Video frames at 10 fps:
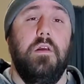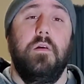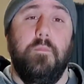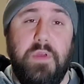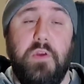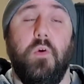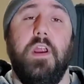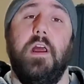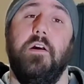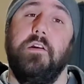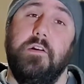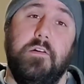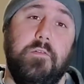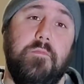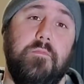Be great out here.
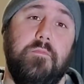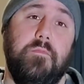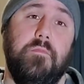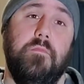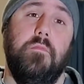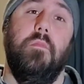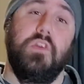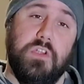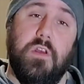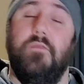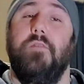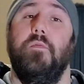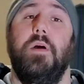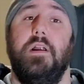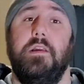Much love,
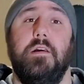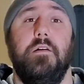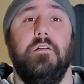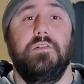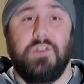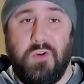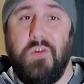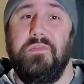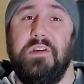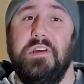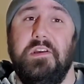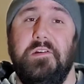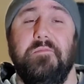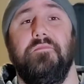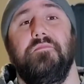everybody. It's the Coffee King.
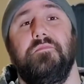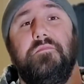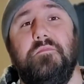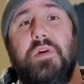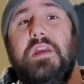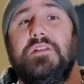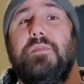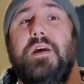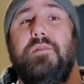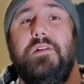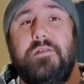Peace, baby.